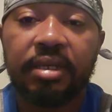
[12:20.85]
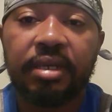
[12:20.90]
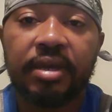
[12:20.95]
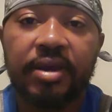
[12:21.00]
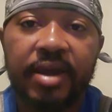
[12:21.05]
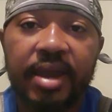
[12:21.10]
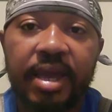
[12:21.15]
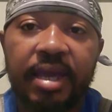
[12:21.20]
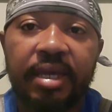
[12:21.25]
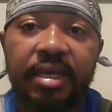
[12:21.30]

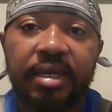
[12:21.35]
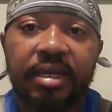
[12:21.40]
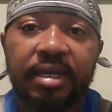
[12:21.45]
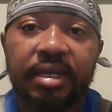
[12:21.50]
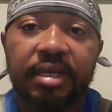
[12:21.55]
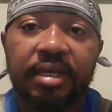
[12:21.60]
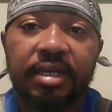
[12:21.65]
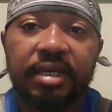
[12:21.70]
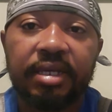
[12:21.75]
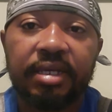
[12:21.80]
All right.
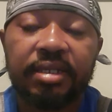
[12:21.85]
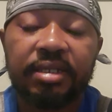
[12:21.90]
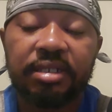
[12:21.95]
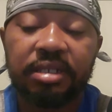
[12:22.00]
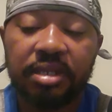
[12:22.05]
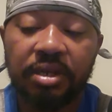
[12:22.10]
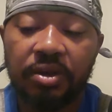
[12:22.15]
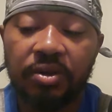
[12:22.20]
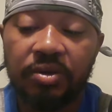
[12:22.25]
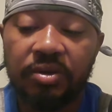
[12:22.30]

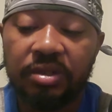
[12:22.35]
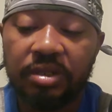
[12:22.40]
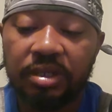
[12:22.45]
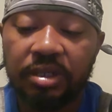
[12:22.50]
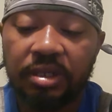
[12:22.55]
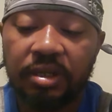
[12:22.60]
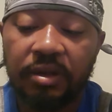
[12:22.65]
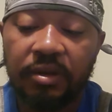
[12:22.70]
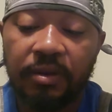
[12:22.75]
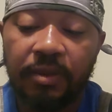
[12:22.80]
So
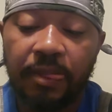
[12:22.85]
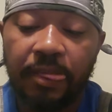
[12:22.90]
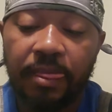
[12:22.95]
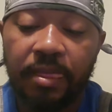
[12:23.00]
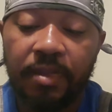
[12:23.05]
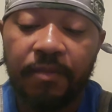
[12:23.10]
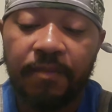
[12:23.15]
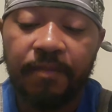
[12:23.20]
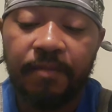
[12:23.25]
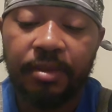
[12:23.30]

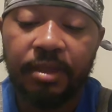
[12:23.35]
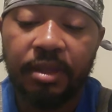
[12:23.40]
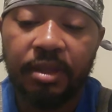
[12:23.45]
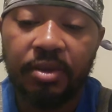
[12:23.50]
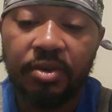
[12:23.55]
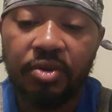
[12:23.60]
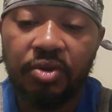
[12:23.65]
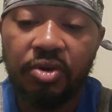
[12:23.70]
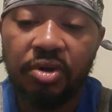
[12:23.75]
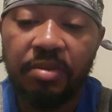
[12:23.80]

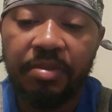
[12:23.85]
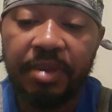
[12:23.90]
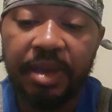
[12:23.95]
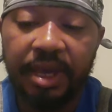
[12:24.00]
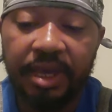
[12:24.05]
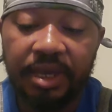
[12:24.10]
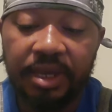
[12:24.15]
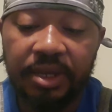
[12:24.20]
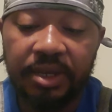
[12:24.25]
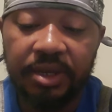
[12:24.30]
going back